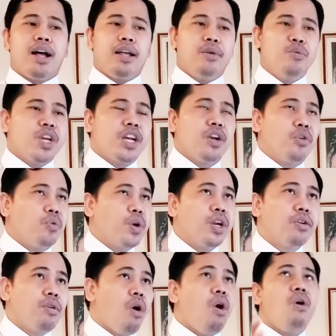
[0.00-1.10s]
We can
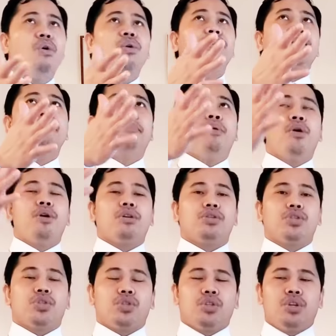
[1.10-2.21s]
read all the
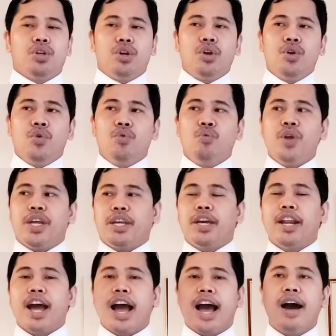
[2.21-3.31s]
books. We can
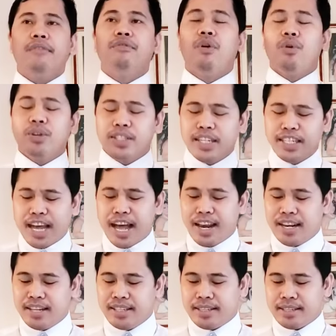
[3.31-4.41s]
have all the
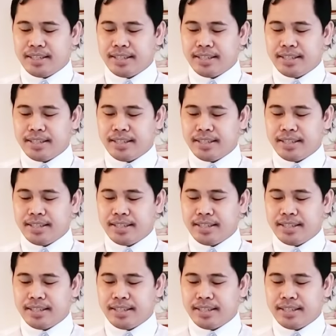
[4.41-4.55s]
knowledge.